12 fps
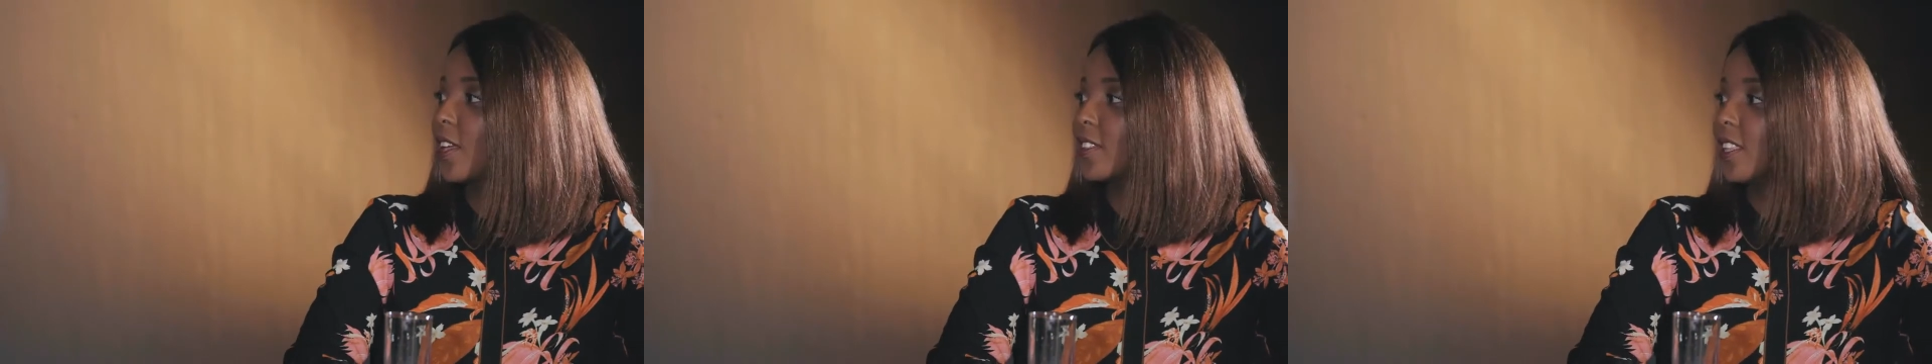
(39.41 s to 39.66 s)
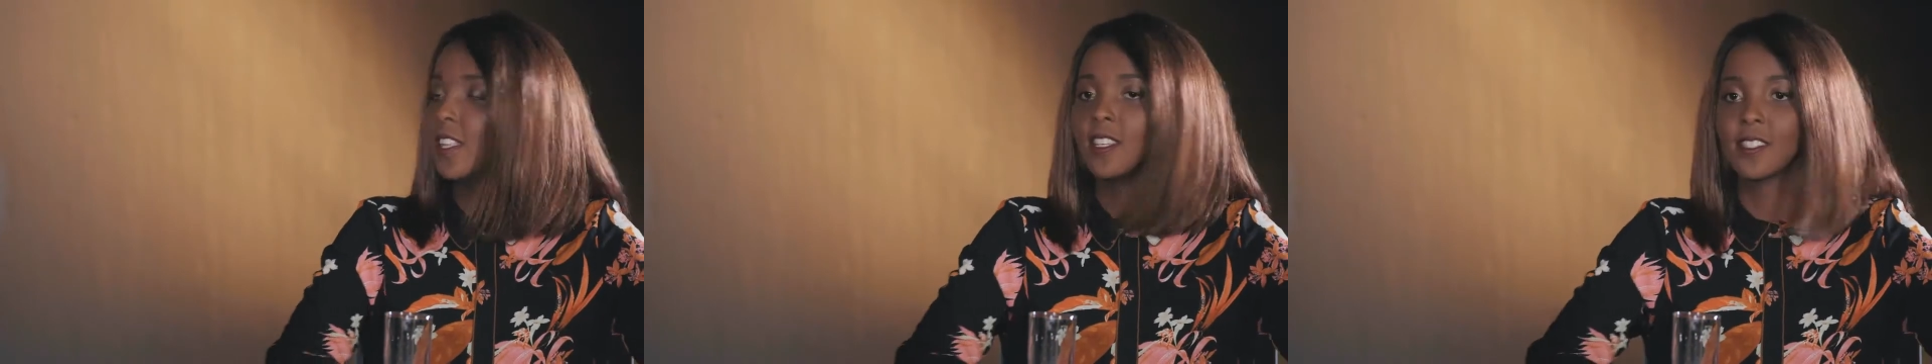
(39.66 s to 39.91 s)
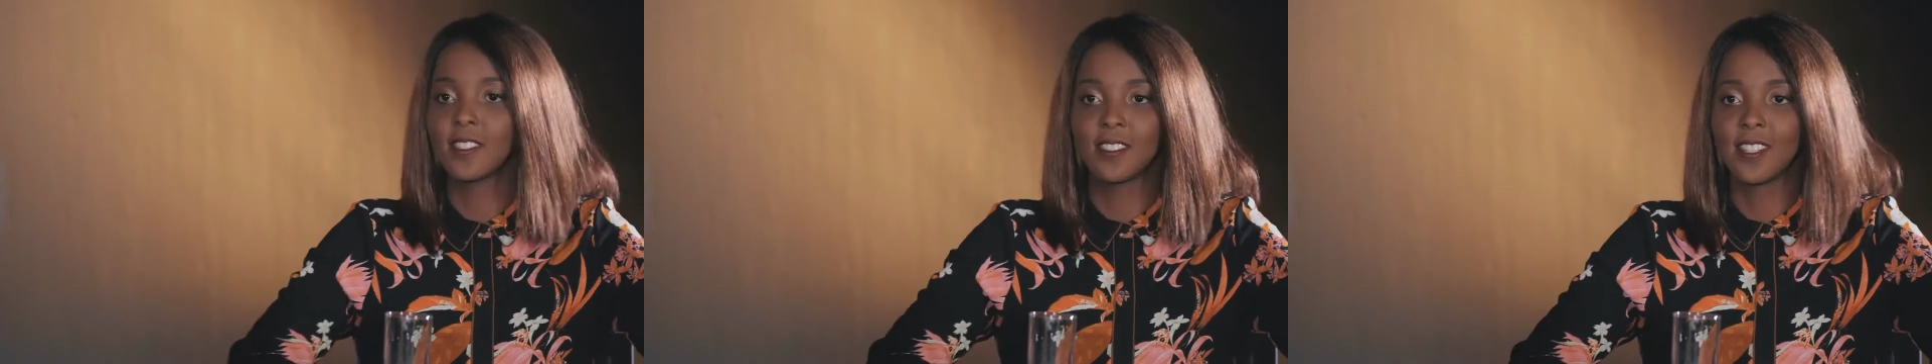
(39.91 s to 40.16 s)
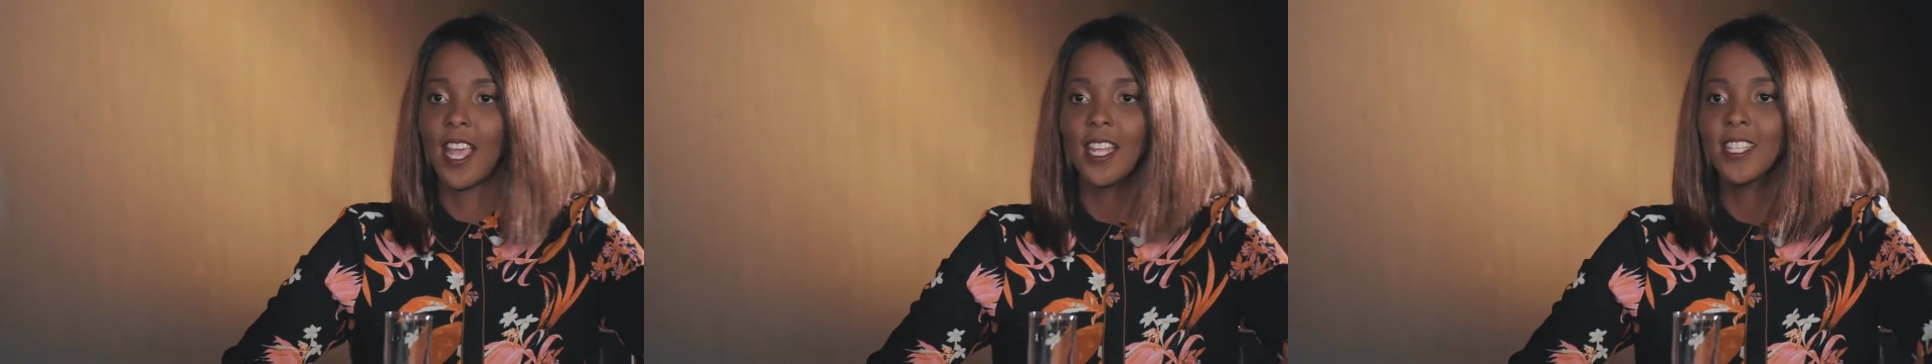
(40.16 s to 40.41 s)
and then there's
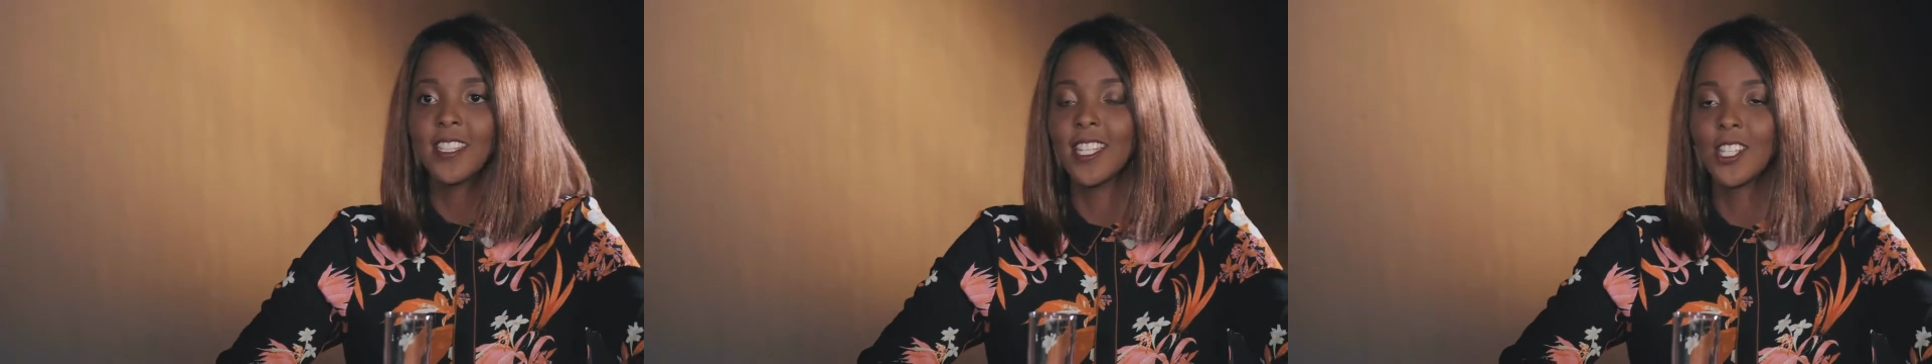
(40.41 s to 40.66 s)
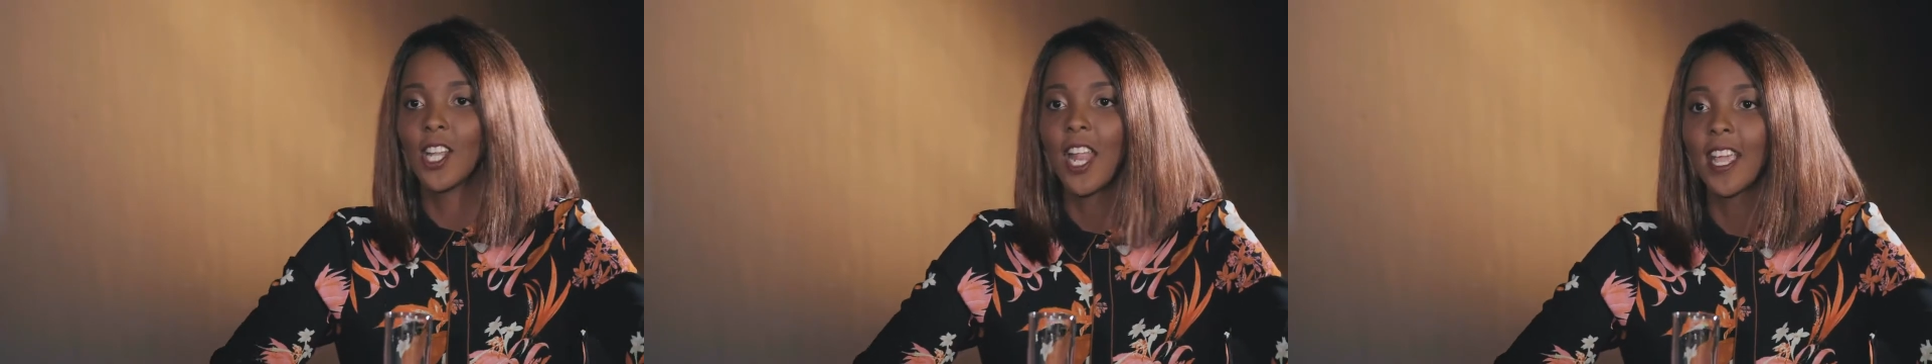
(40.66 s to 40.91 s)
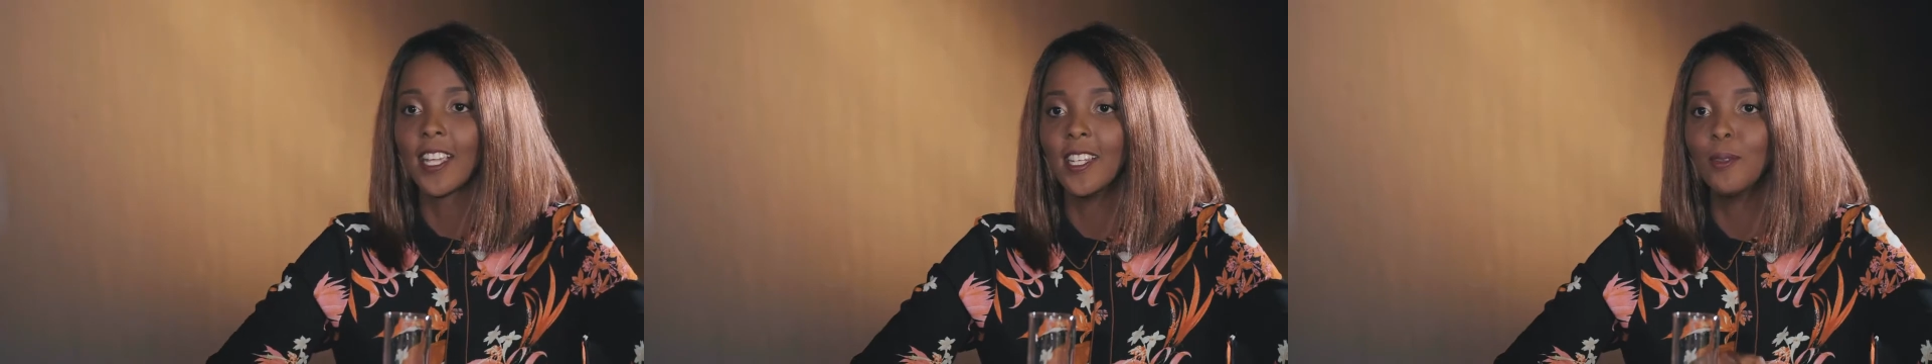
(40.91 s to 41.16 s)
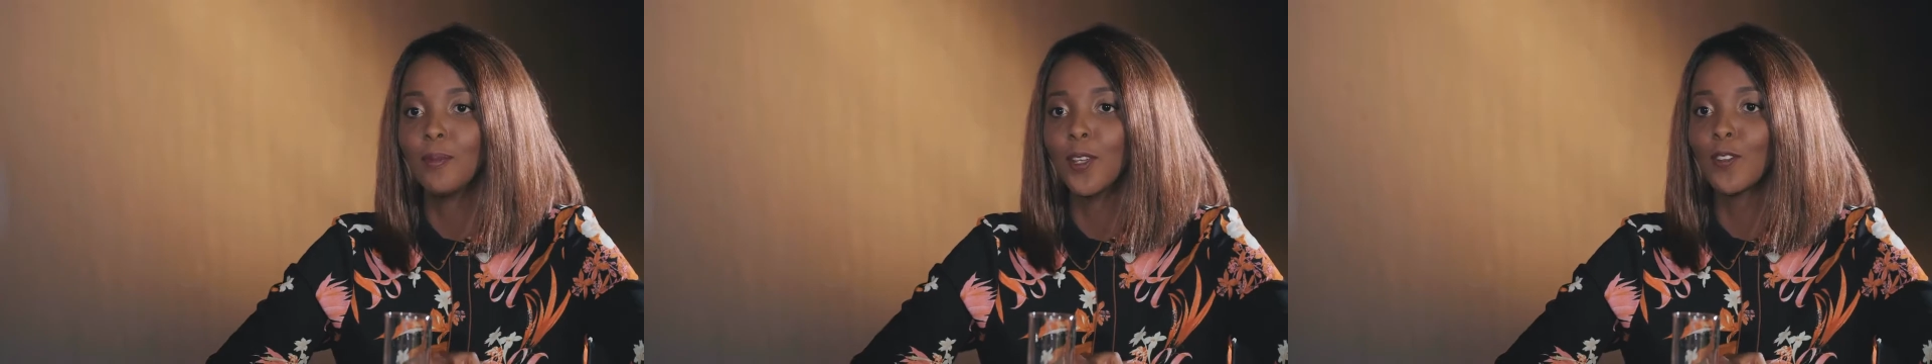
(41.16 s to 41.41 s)
talent that you're like,
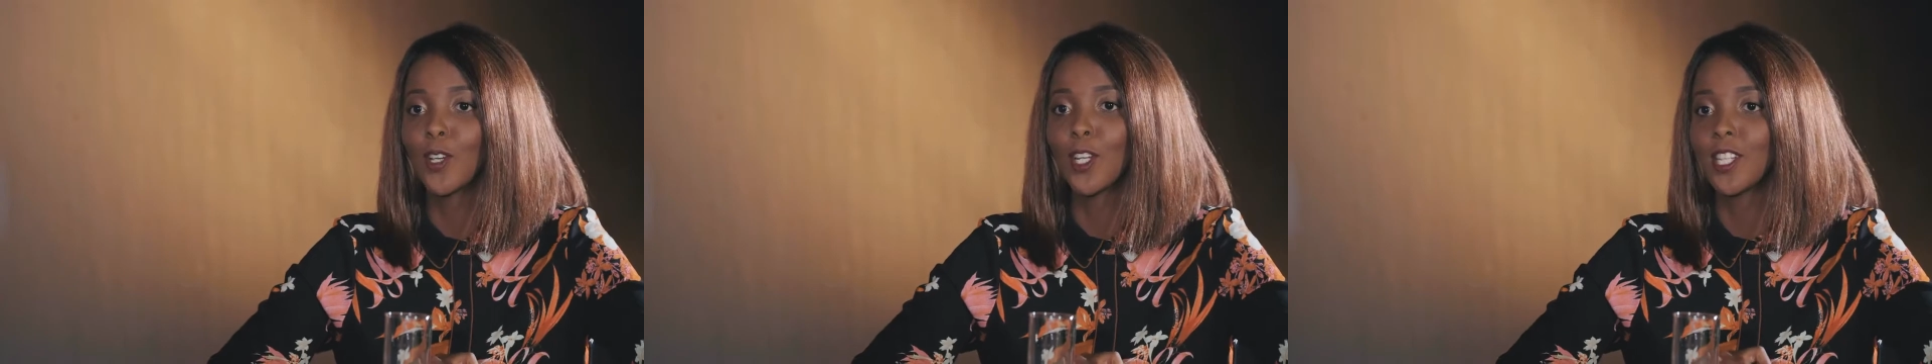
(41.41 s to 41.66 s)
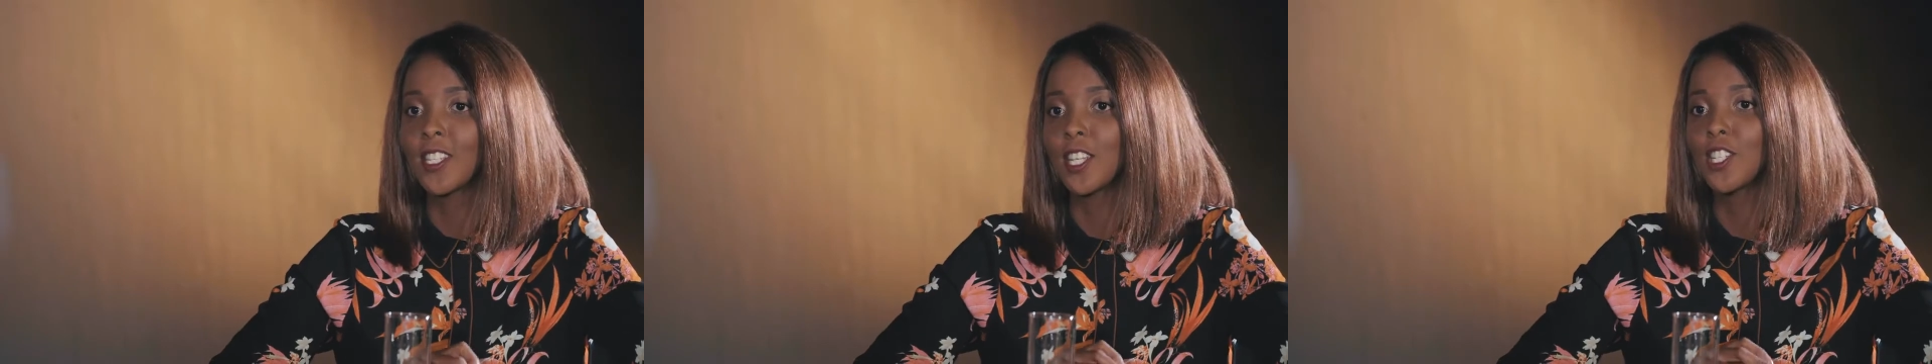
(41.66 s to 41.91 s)
I'm never going to